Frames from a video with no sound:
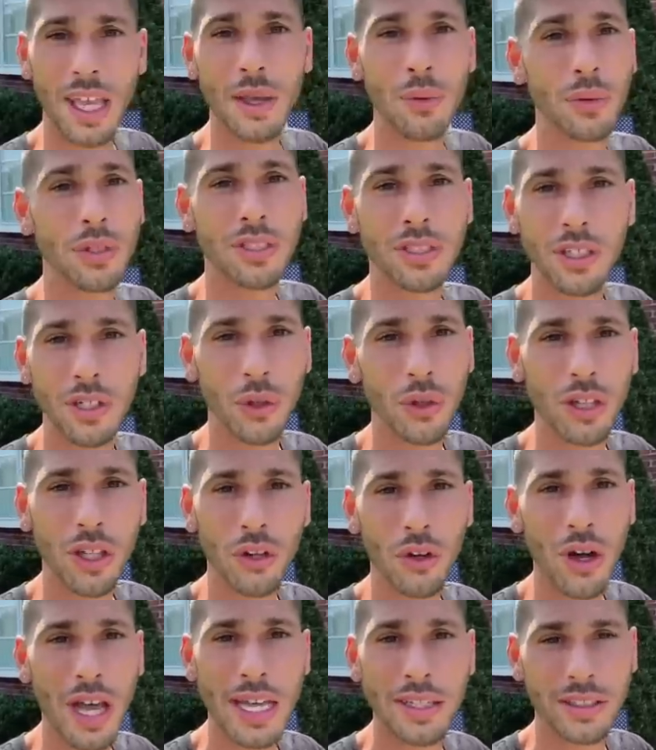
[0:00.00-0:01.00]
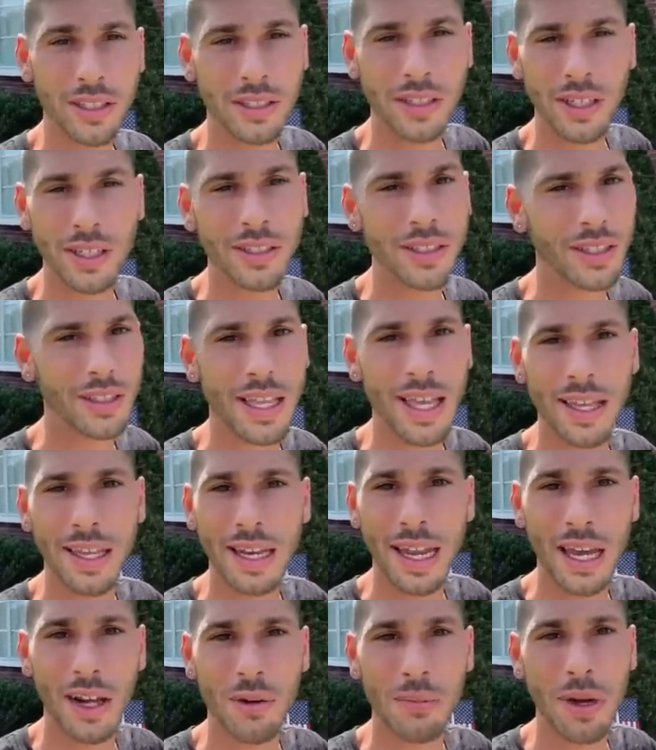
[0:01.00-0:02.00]
was still a little hesitant to take it
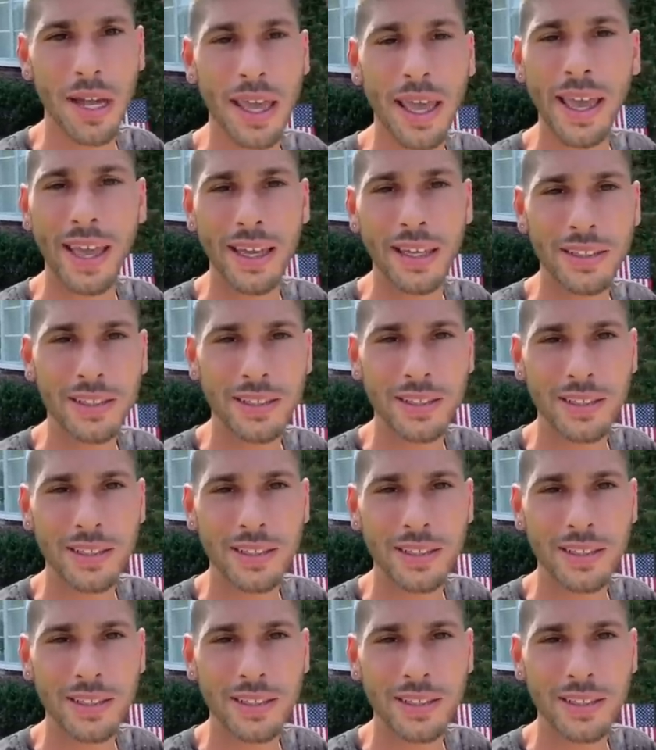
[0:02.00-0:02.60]
out of my hands.